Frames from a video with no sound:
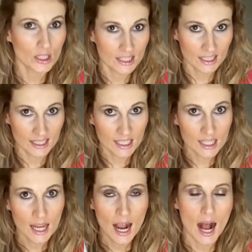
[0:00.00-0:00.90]

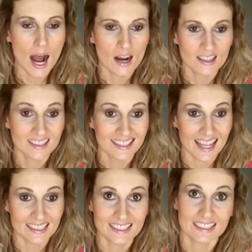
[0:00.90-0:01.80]
Caudalie are
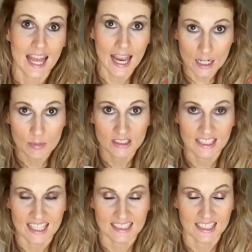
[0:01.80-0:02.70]
against animal
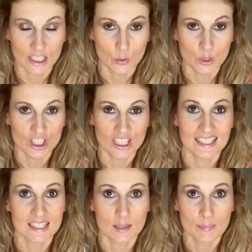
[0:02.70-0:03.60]
testing, which
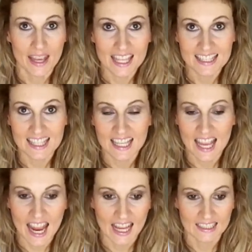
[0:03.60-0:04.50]
is
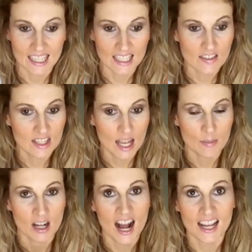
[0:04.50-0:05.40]
amazing, and I give
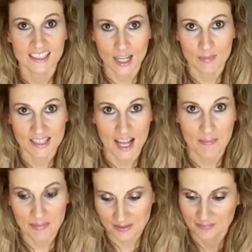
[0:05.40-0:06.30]
them a high thumbs
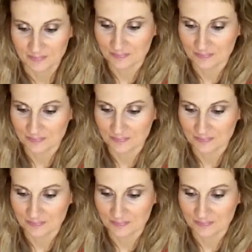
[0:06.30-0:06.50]
up.